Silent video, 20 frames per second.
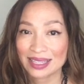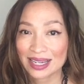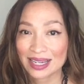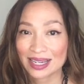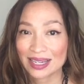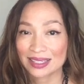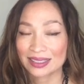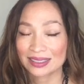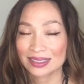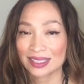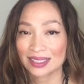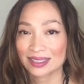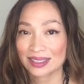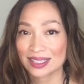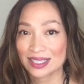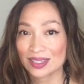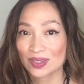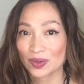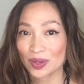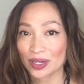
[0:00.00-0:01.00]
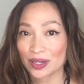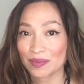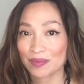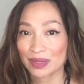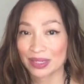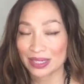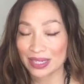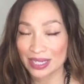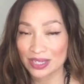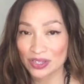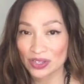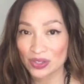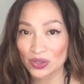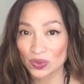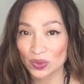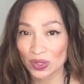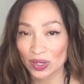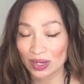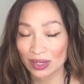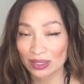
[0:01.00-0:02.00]
that these recommendations
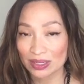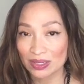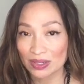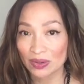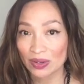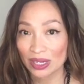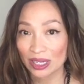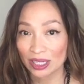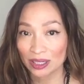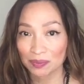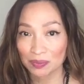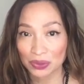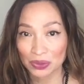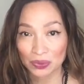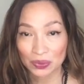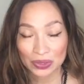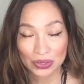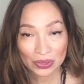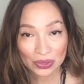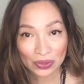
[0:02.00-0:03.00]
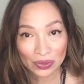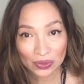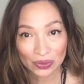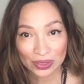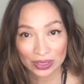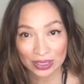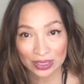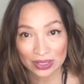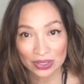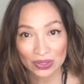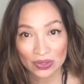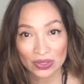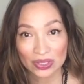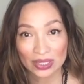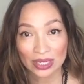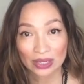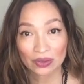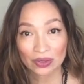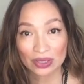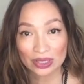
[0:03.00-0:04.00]
will also help you when you're going into
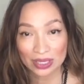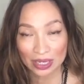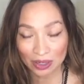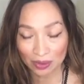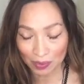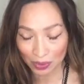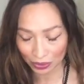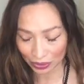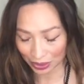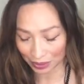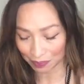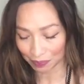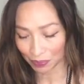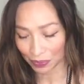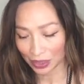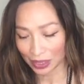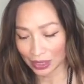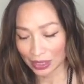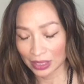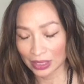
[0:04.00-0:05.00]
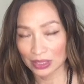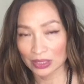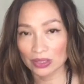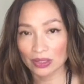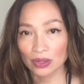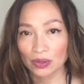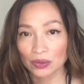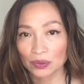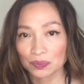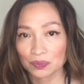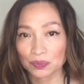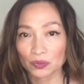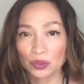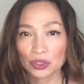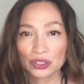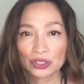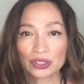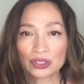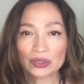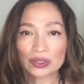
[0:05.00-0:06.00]
sacred ceremony. So when
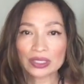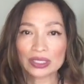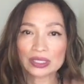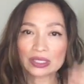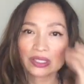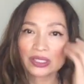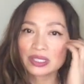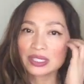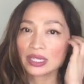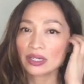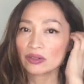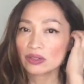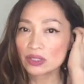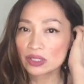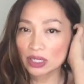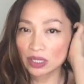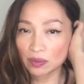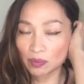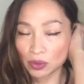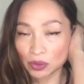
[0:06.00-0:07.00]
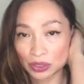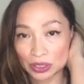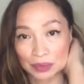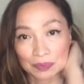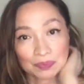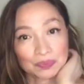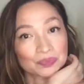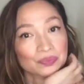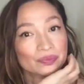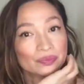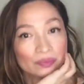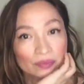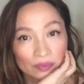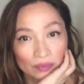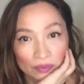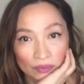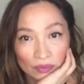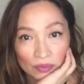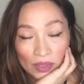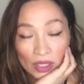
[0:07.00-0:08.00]
you're going into sacred ceremony,
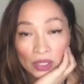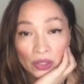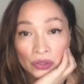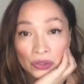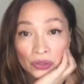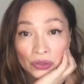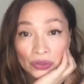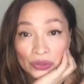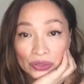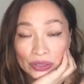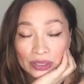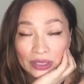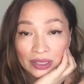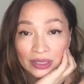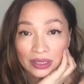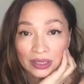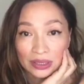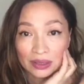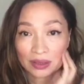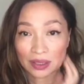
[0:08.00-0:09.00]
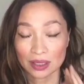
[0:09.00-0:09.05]
you're gonna